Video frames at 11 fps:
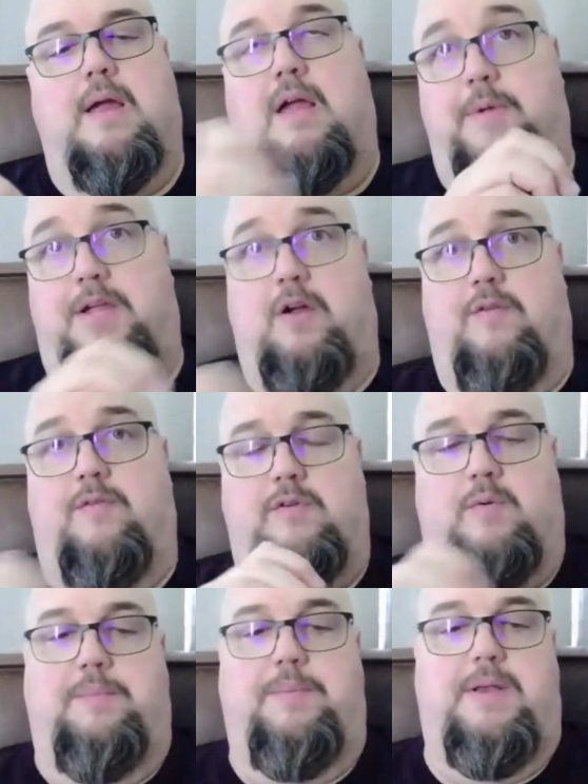Got to be careful when
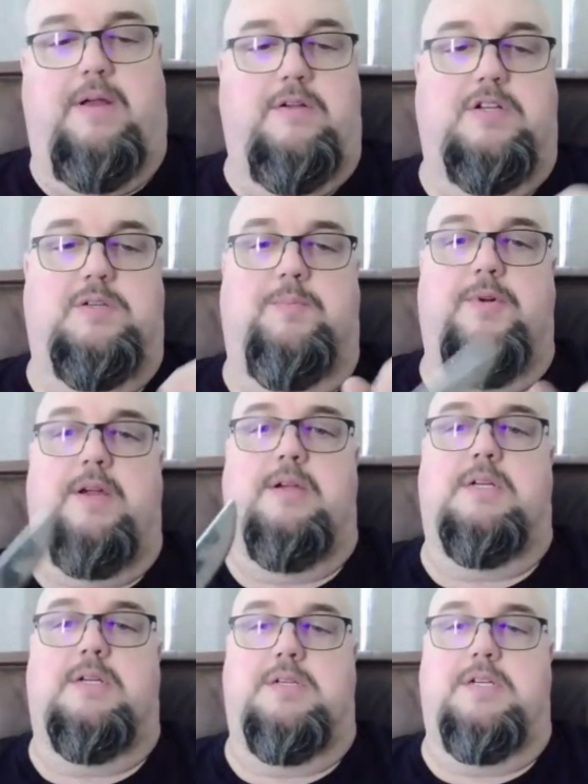you're wiping down your
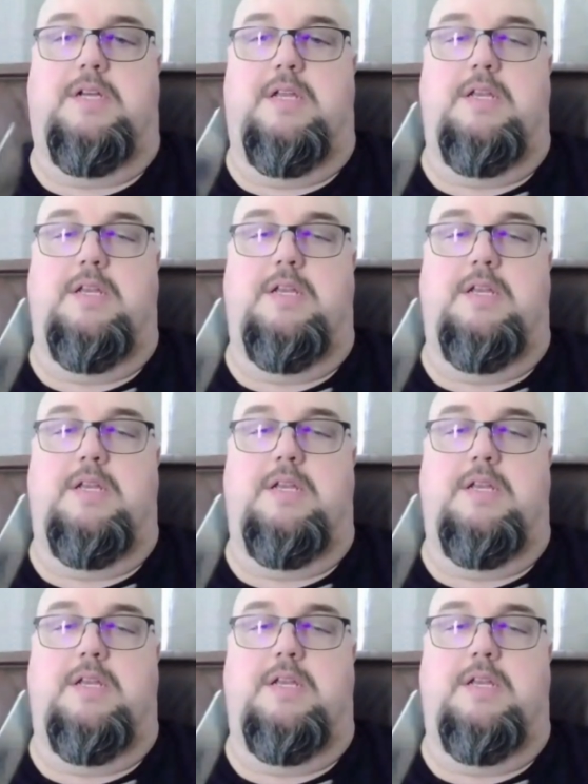springs because you